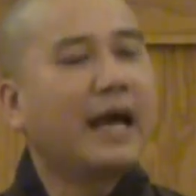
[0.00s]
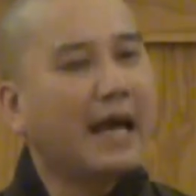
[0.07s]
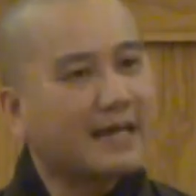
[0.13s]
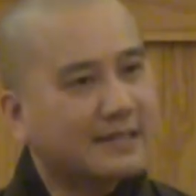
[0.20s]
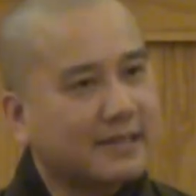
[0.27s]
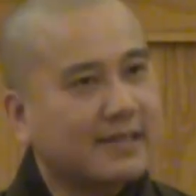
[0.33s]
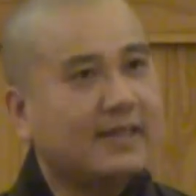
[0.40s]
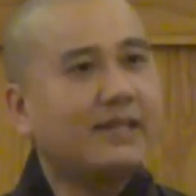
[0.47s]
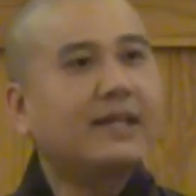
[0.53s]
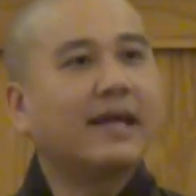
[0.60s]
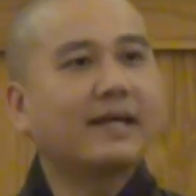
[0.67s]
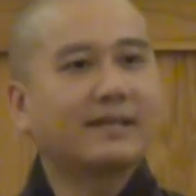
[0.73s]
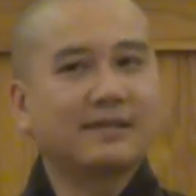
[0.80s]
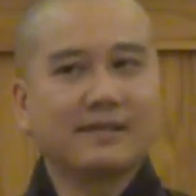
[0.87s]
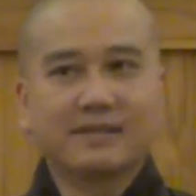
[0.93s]
accident
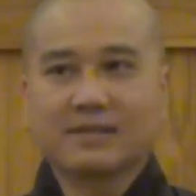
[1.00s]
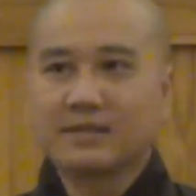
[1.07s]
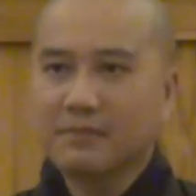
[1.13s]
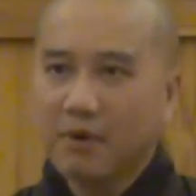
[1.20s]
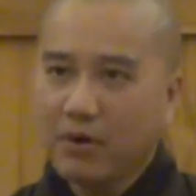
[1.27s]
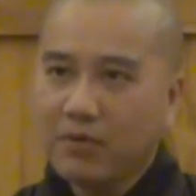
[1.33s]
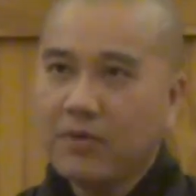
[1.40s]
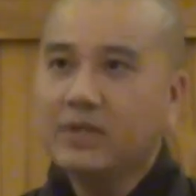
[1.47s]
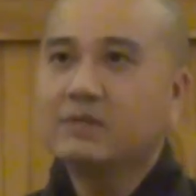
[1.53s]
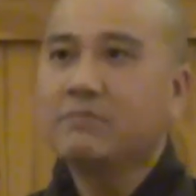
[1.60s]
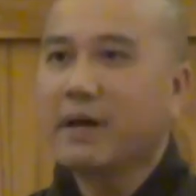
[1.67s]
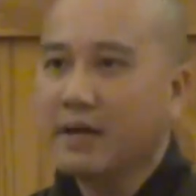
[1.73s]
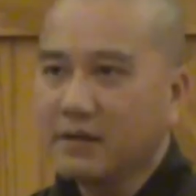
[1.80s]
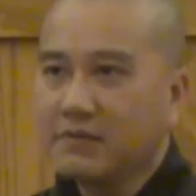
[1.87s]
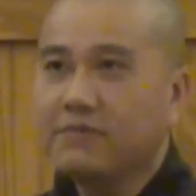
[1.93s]
like this, it's always
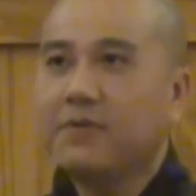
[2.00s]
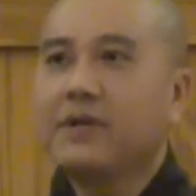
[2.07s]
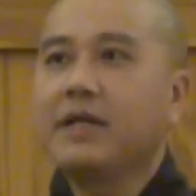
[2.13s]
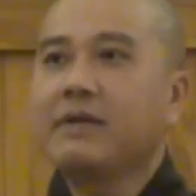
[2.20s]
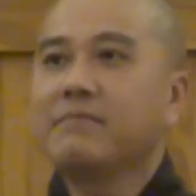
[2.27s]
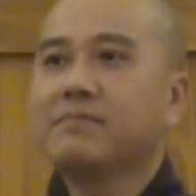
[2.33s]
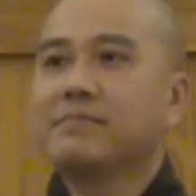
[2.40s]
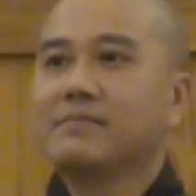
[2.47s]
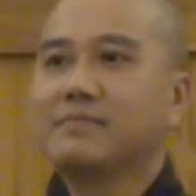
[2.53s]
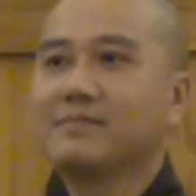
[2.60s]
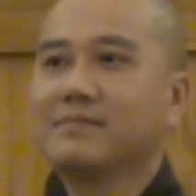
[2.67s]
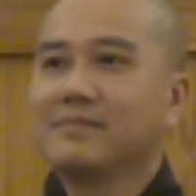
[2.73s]
better for them.